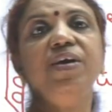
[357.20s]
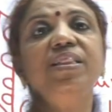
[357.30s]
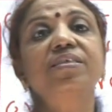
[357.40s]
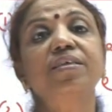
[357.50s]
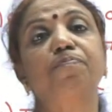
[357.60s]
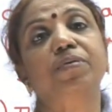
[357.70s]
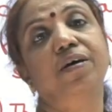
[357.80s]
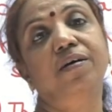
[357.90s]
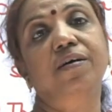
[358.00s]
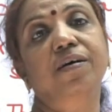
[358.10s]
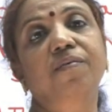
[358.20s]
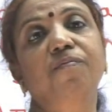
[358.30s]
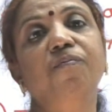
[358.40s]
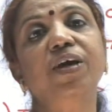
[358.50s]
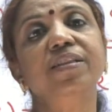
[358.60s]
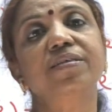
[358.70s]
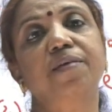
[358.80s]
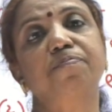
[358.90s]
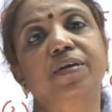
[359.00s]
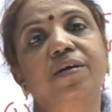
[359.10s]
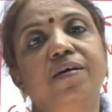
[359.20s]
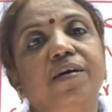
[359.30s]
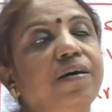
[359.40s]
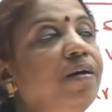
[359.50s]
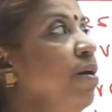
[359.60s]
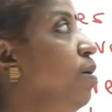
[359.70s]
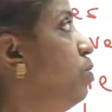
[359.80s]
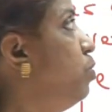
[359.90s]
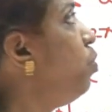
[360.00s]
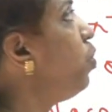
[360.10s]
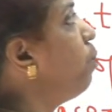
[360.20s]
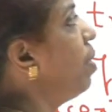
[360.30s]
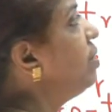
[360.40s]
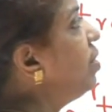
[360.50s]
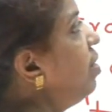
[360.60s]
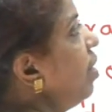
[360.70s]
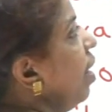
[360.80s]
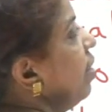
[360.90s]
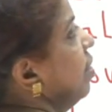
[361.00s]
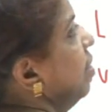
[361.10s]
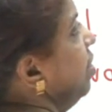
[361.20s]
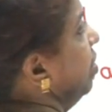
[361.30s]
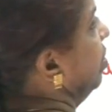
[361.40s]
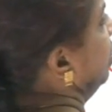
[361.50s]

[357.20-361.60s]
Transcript: with septa. With septa. So you mentioned that here.